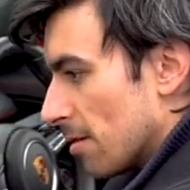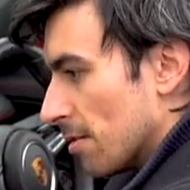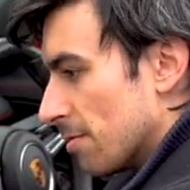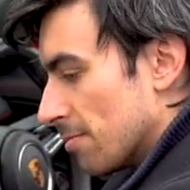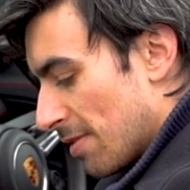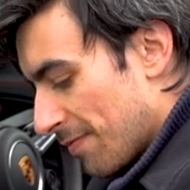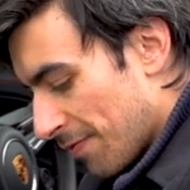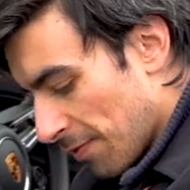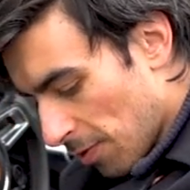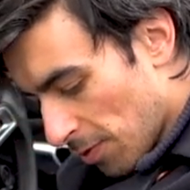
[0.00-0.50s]

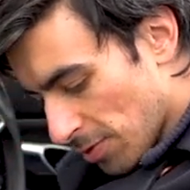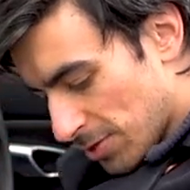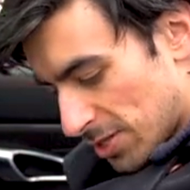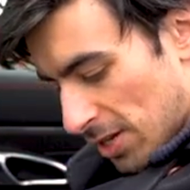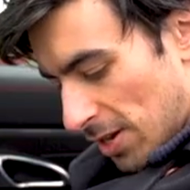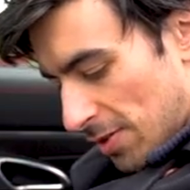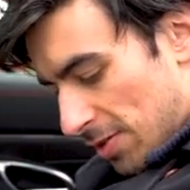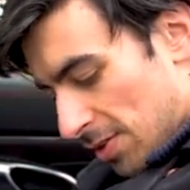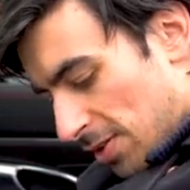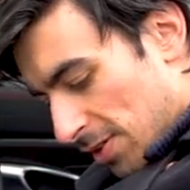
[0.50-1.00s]
We've
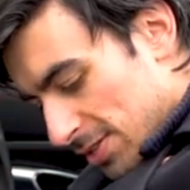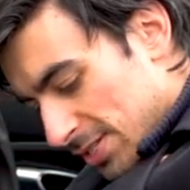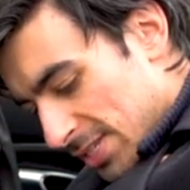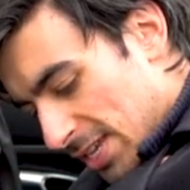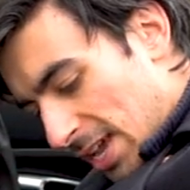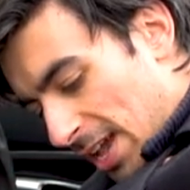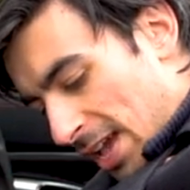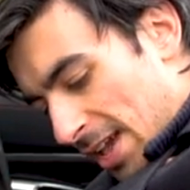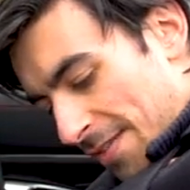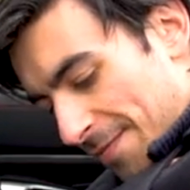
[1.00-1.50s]
also got
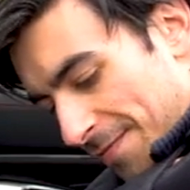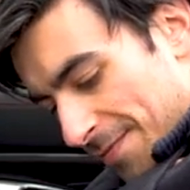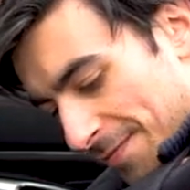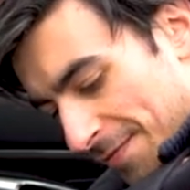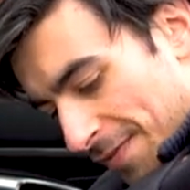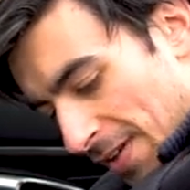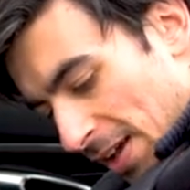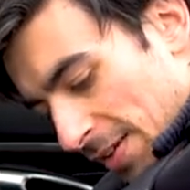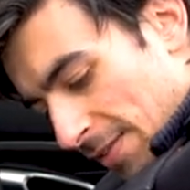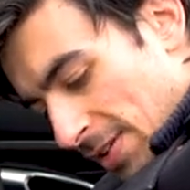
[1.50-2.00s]
a
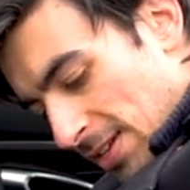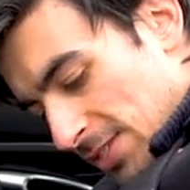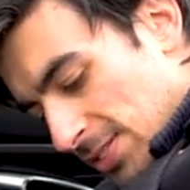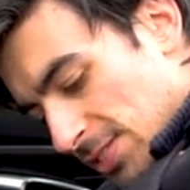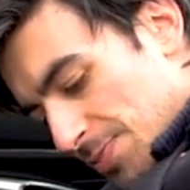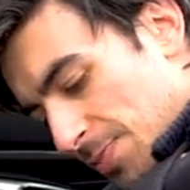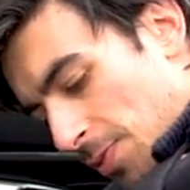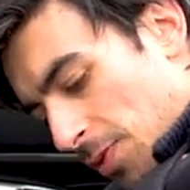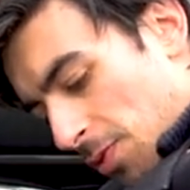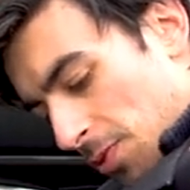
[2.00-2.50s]
very
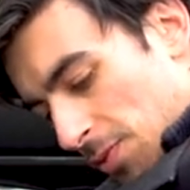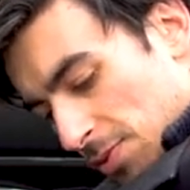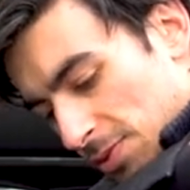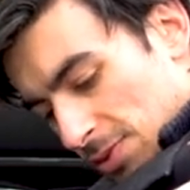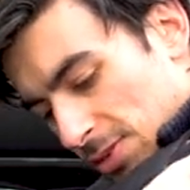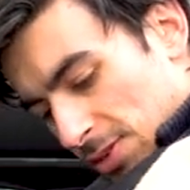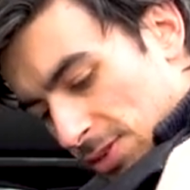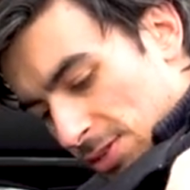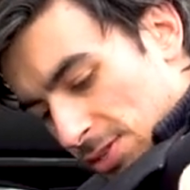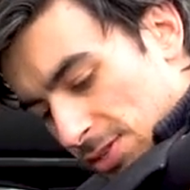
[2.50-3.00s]
small
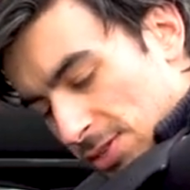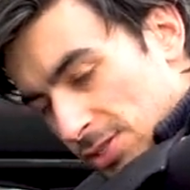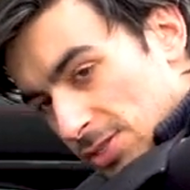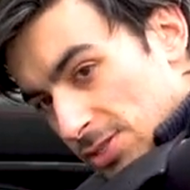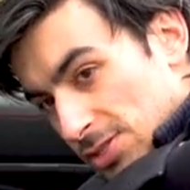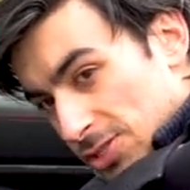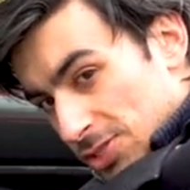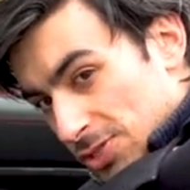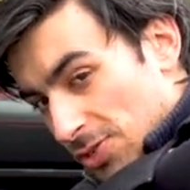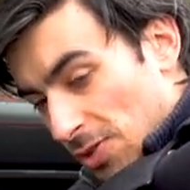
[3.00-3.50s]

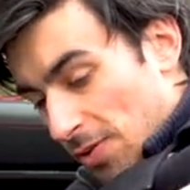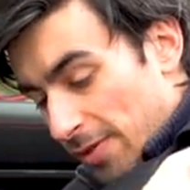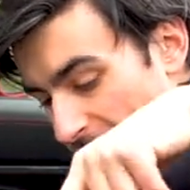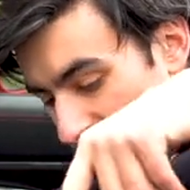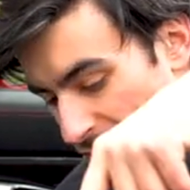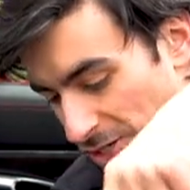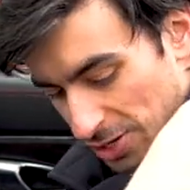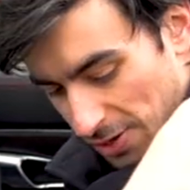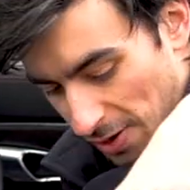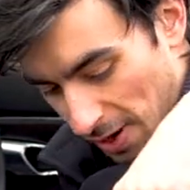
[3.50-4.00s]

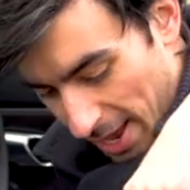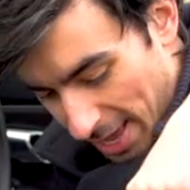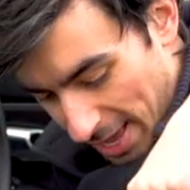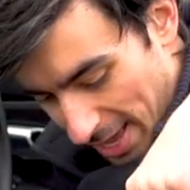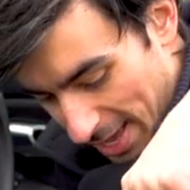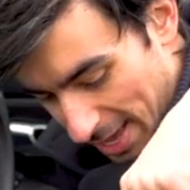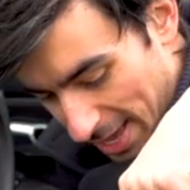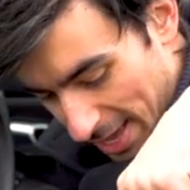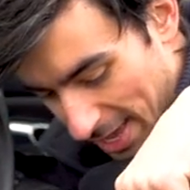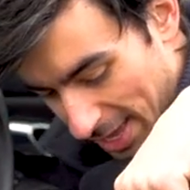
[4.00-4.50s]
storage tray
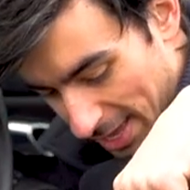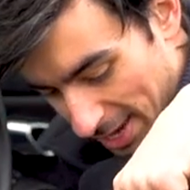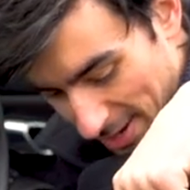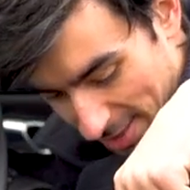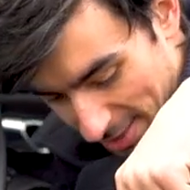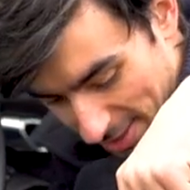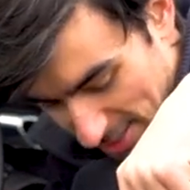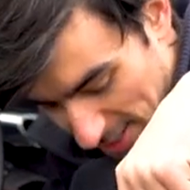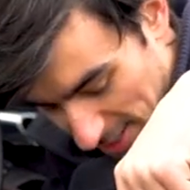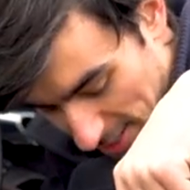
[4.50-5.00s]
in
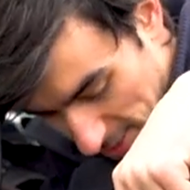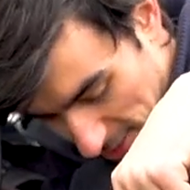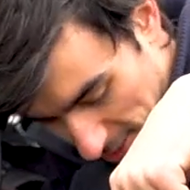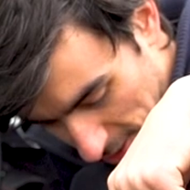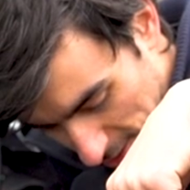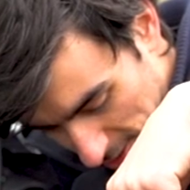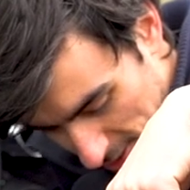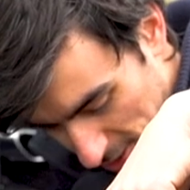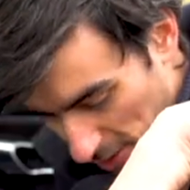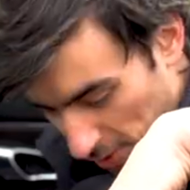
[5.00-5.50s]
the center
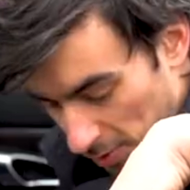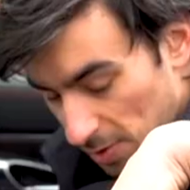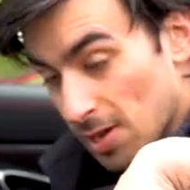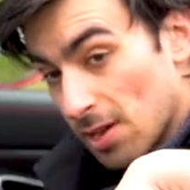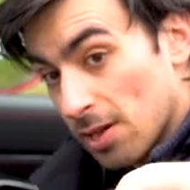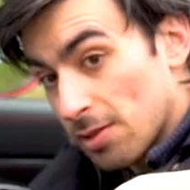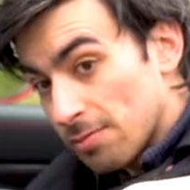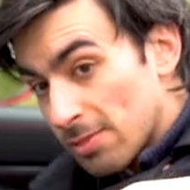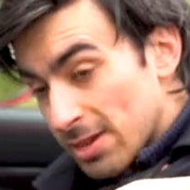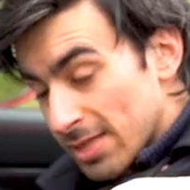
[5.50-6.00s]
console
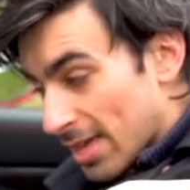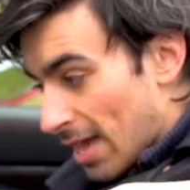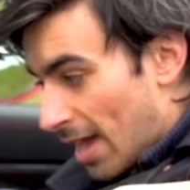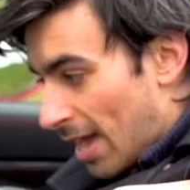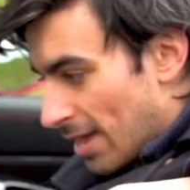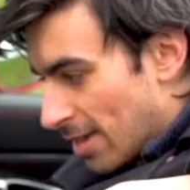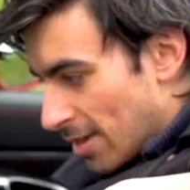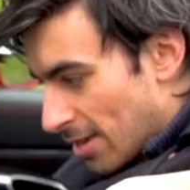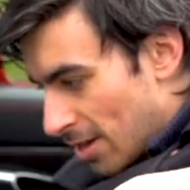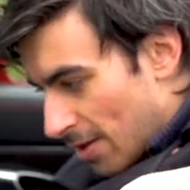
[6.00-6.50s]
with
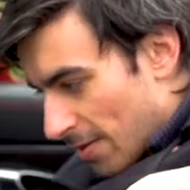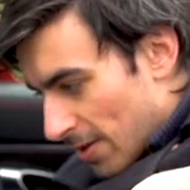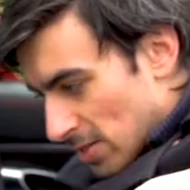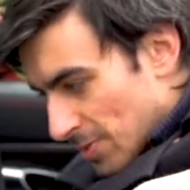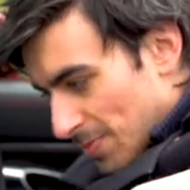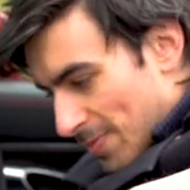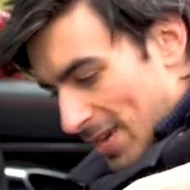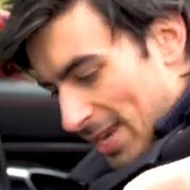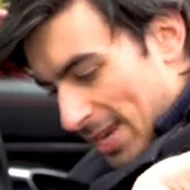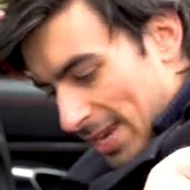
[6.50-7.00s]
a U
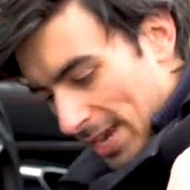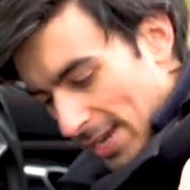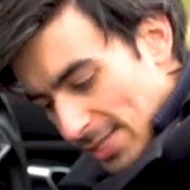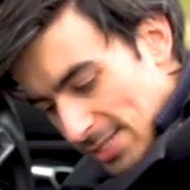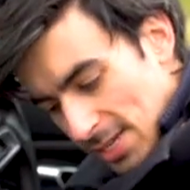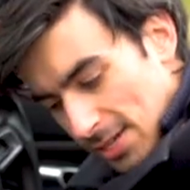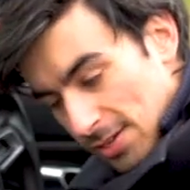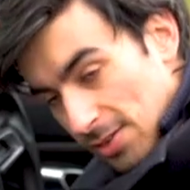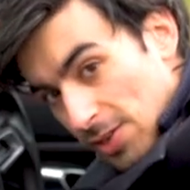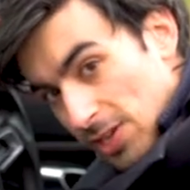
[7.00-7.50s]
S B
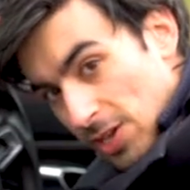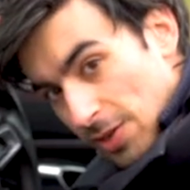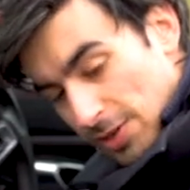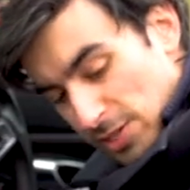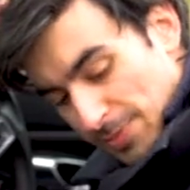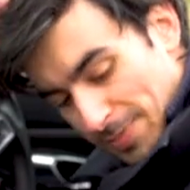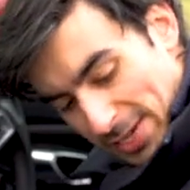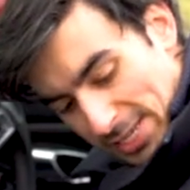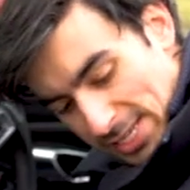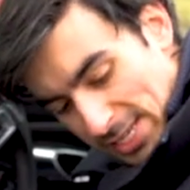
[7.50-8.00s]
connector, not U
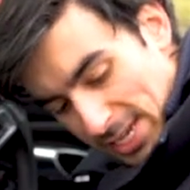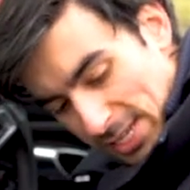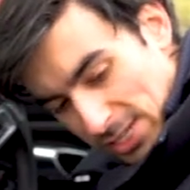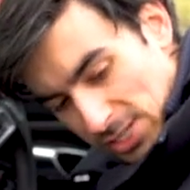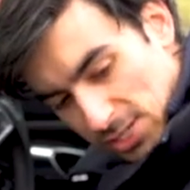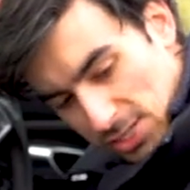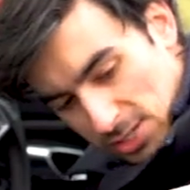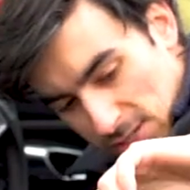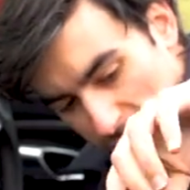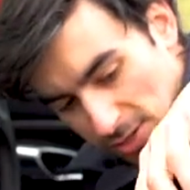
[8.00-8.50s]
S B C,
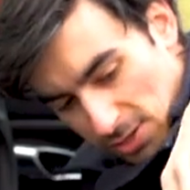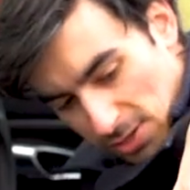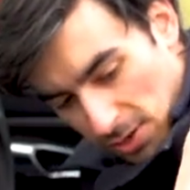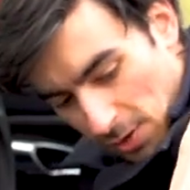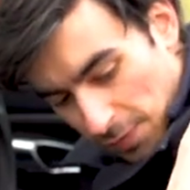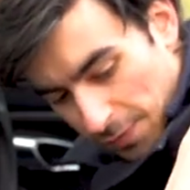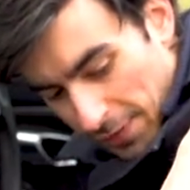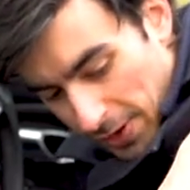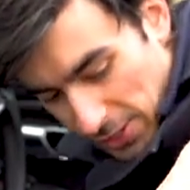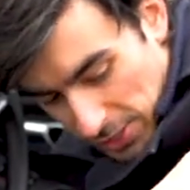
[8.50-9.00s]
just good
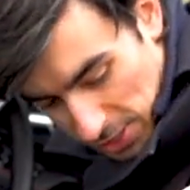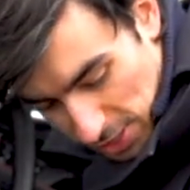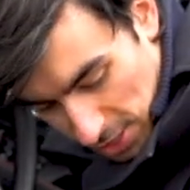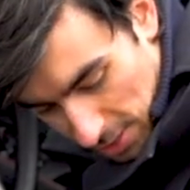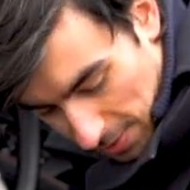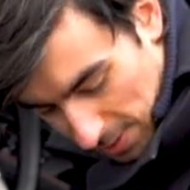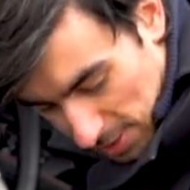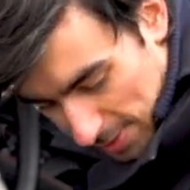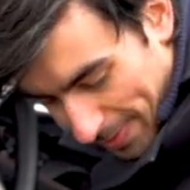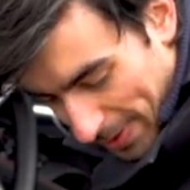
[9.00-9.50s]
old fashioned
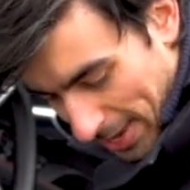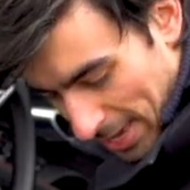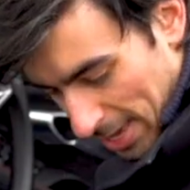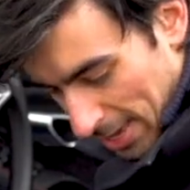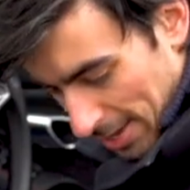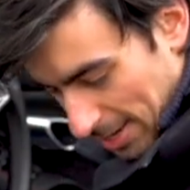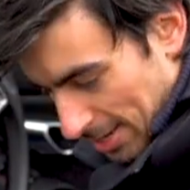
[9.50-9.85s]
U S B.